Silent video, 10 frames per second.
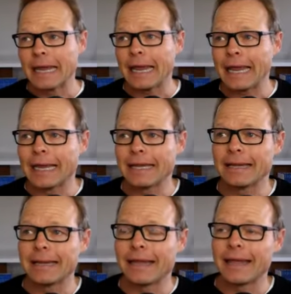
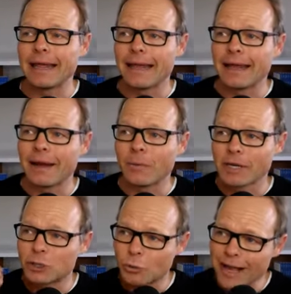And what I
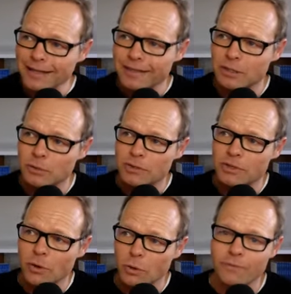try to do is
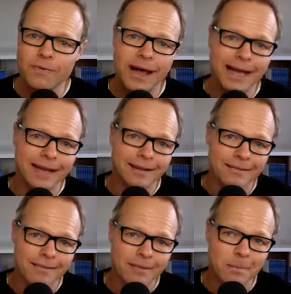codify the